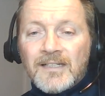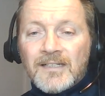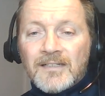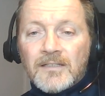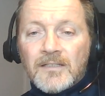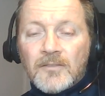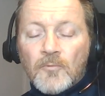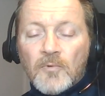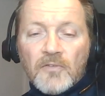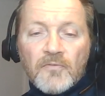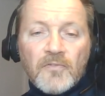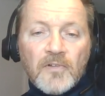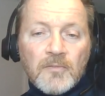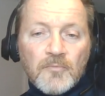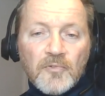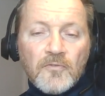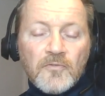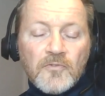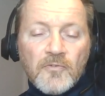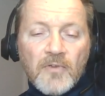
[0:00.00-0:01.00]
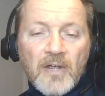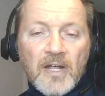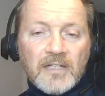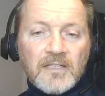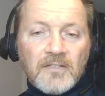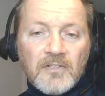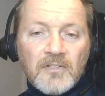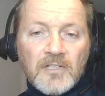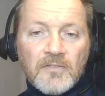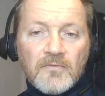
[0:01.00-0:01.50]
Uh, what if it improves your
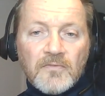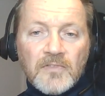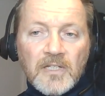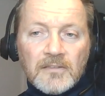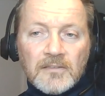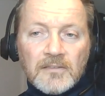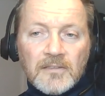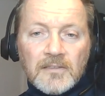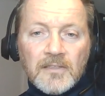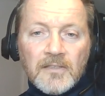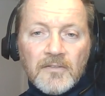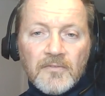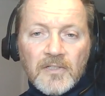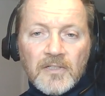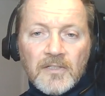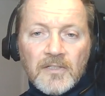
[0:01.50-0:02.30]
activities of daily living?